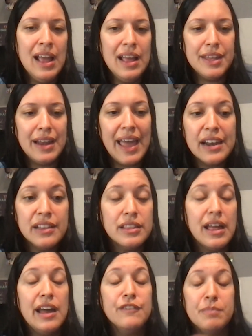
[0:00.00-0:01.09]
And then I had a
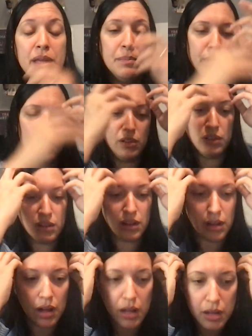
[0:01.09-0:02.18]
lot of people,
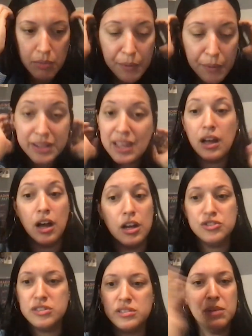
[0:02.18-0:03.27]
I would get
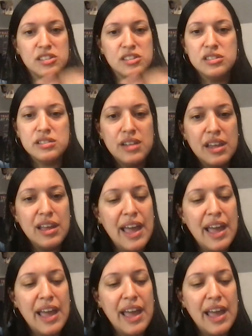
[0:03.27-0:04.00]
hundreds of messages a day.